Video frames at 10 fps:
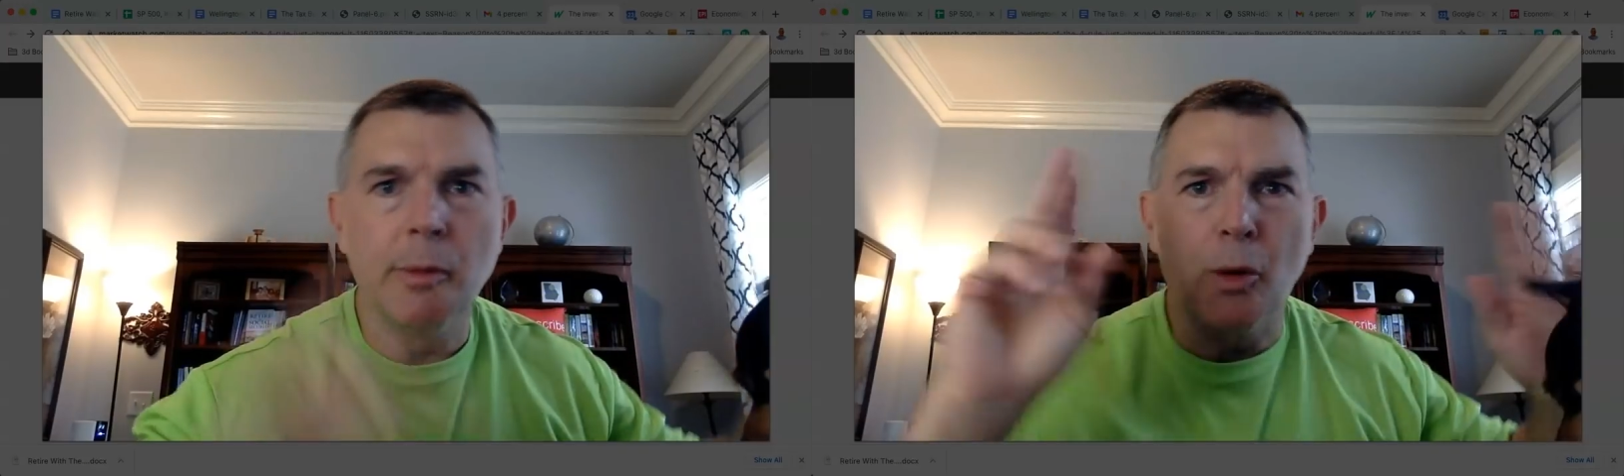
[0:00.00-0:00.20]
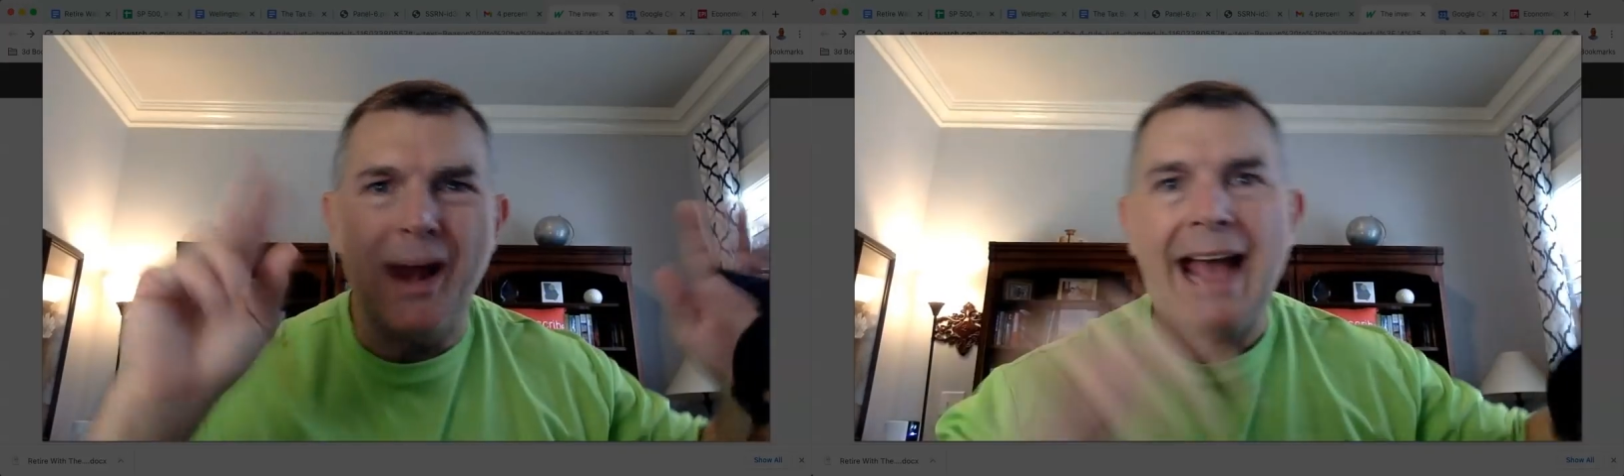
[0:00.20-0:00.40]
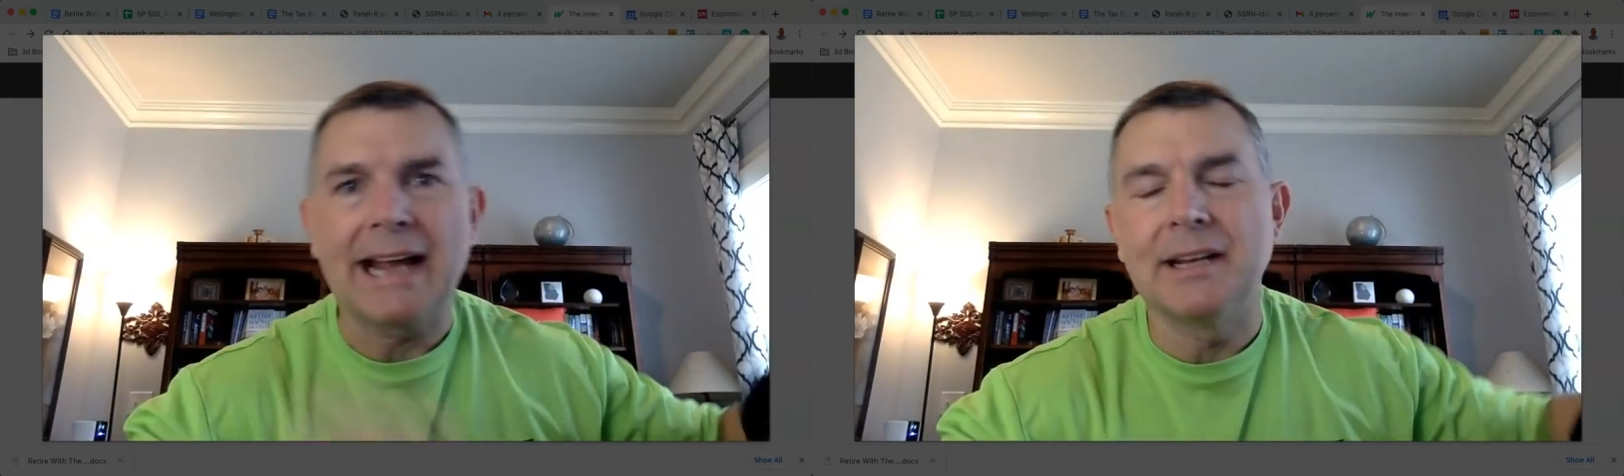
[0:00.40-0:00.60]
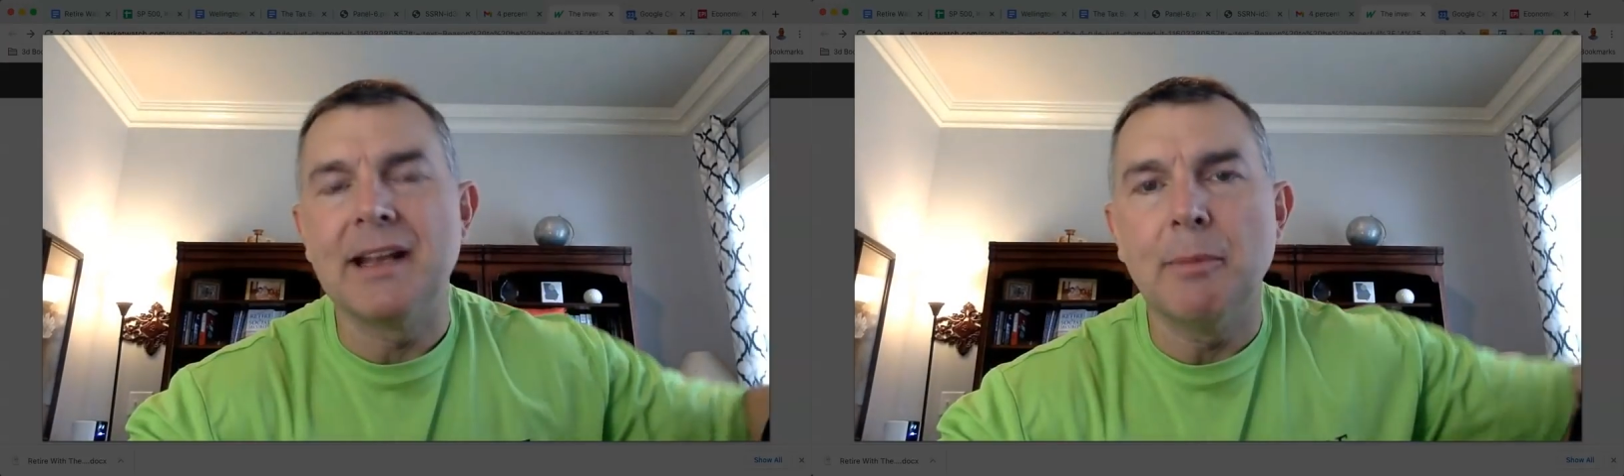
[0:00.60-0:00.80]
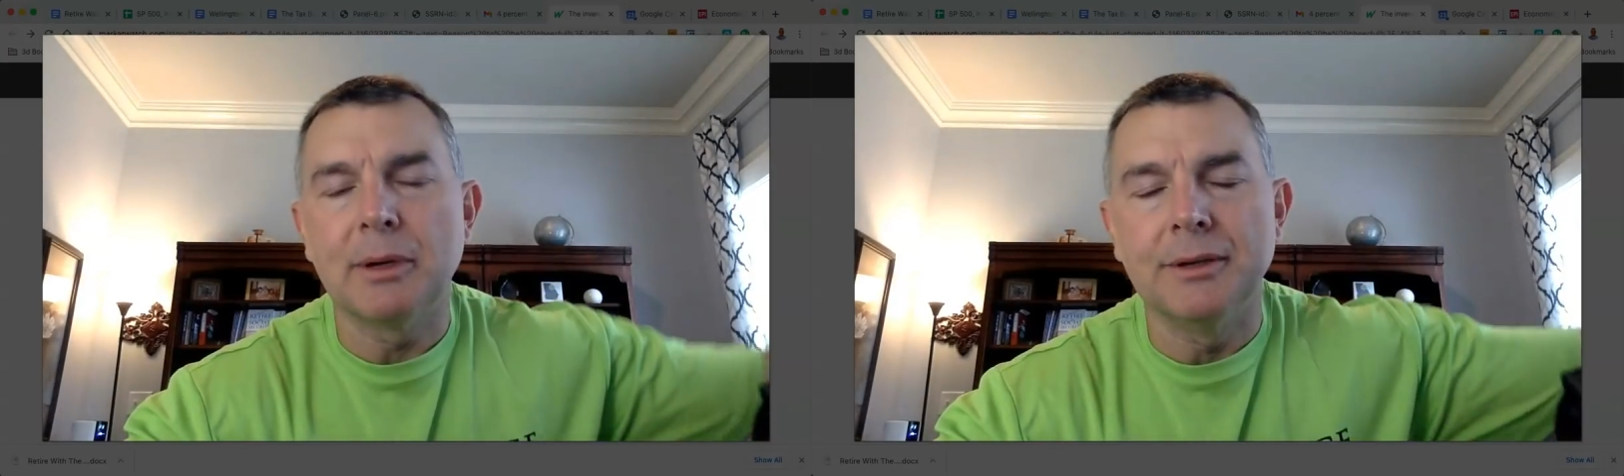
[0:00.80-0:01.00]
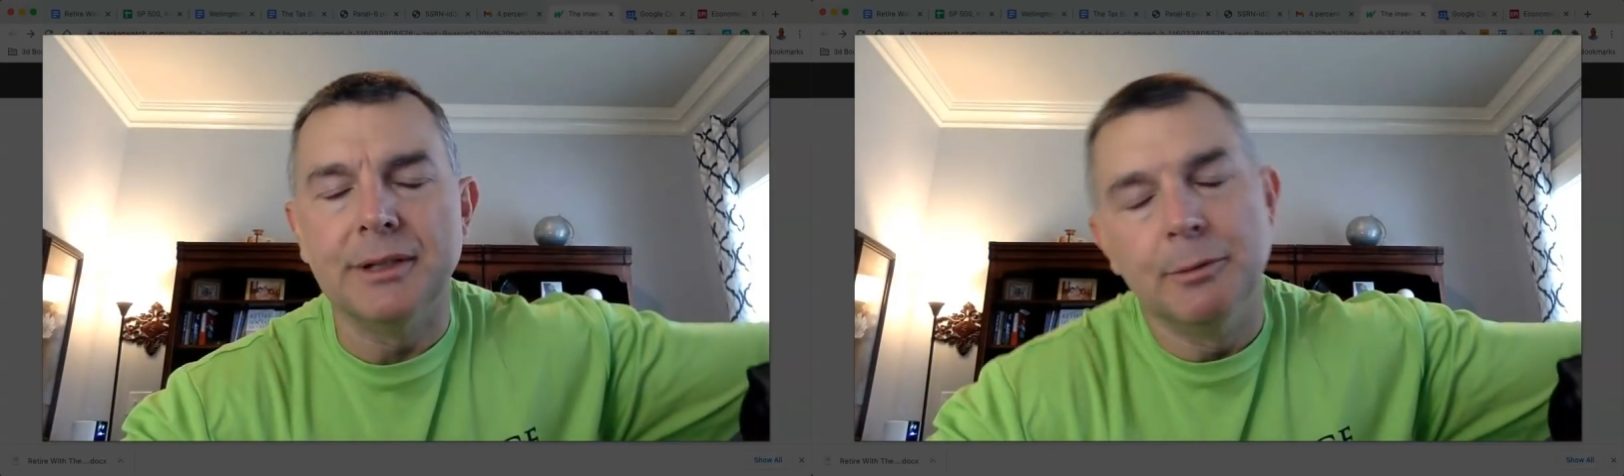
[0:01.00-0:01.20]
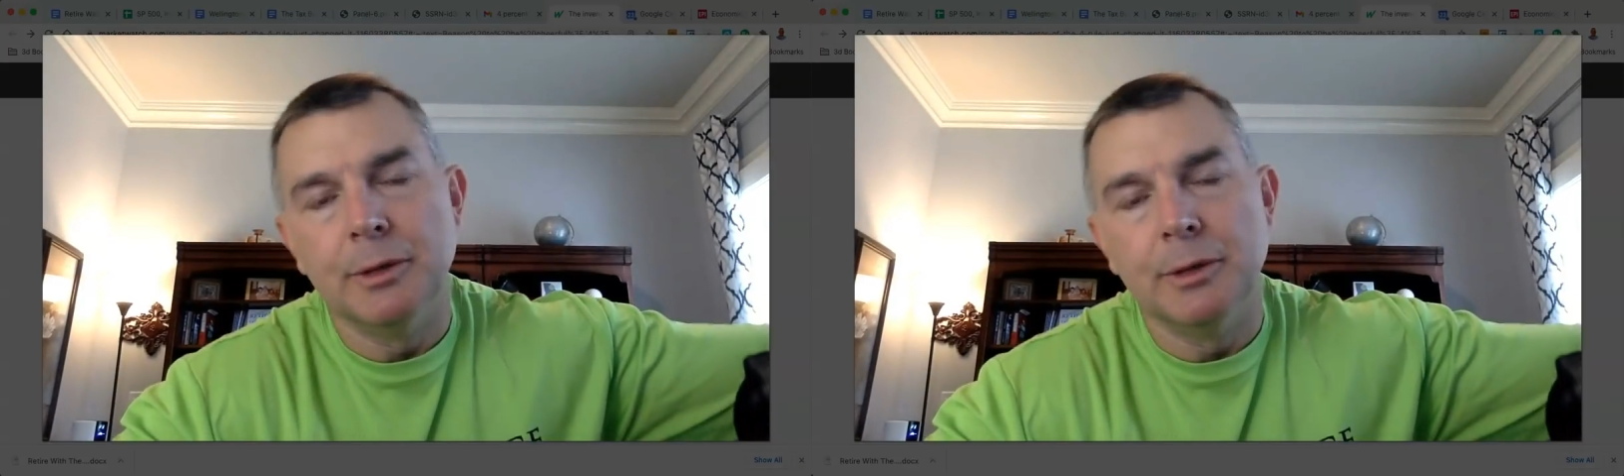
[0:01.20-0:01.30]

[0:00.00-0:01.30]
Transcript: bit more academically,